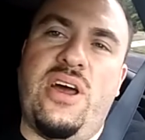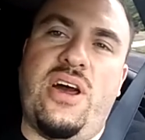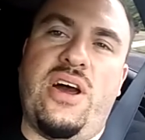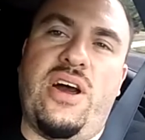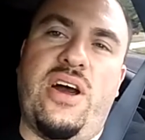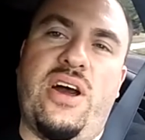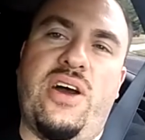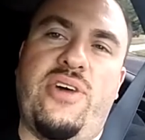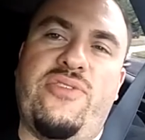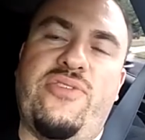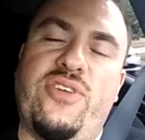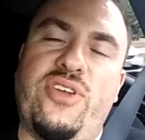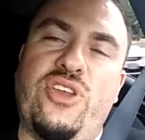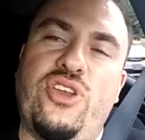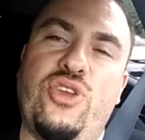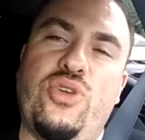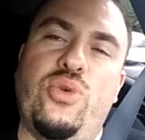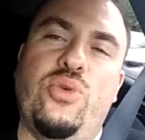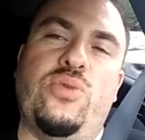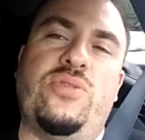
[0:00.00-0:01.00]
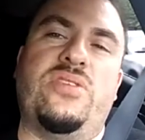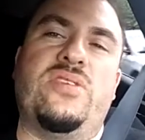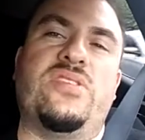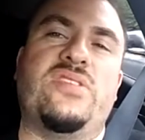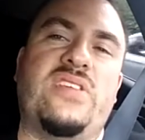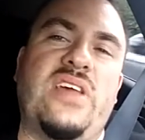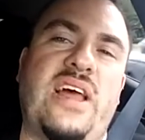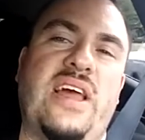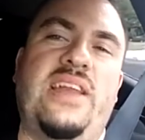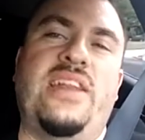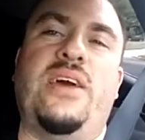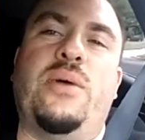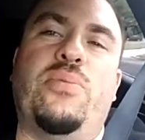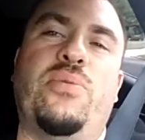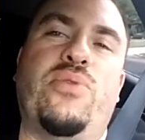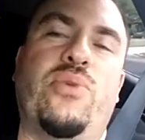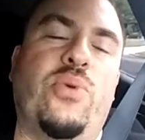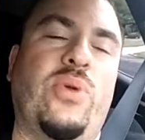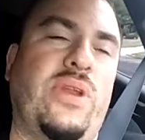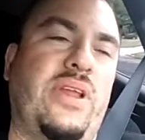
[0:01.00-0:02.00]
for you to sign up
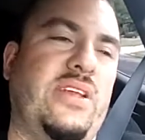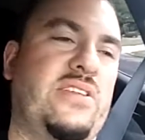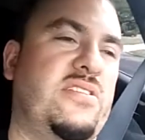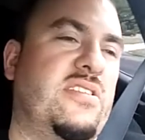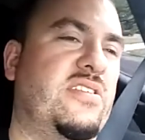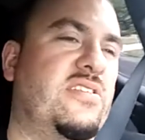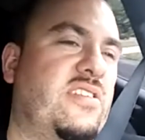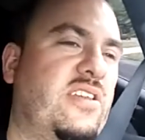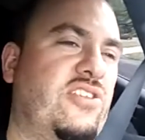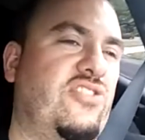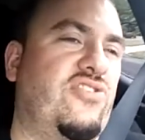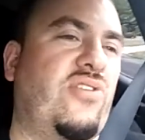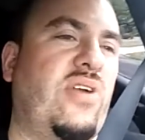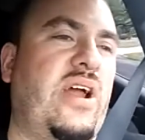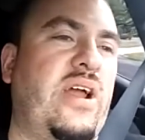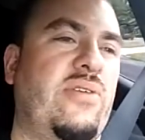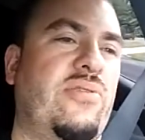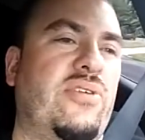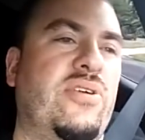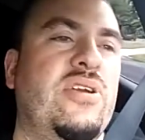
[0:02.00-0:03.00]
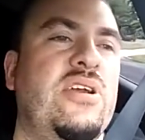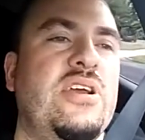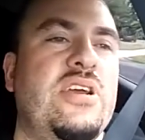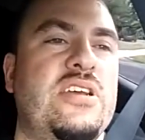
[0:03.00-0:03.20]
through an existing driver.